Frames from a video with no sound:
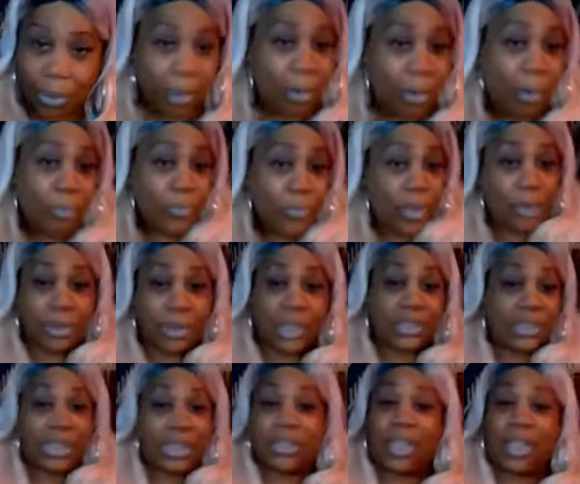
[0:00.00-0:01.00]
Oh no, they
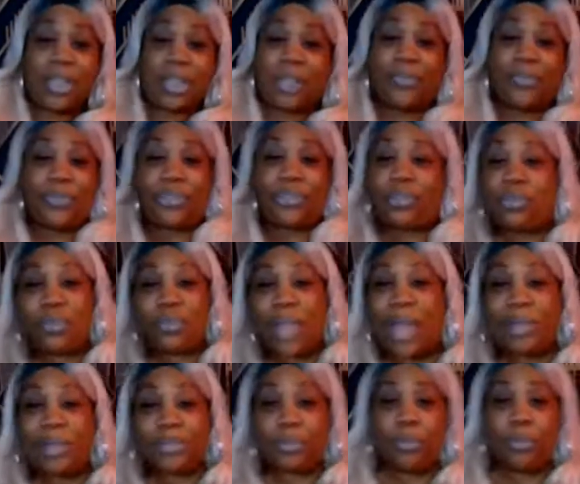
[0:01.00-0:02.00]
said they give me
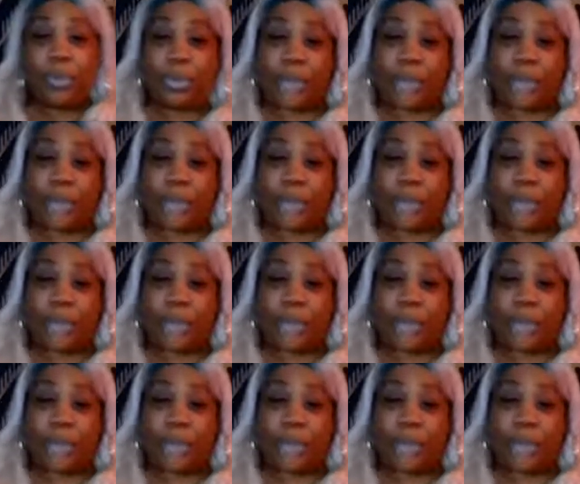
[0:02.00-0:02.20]
$2,000 more.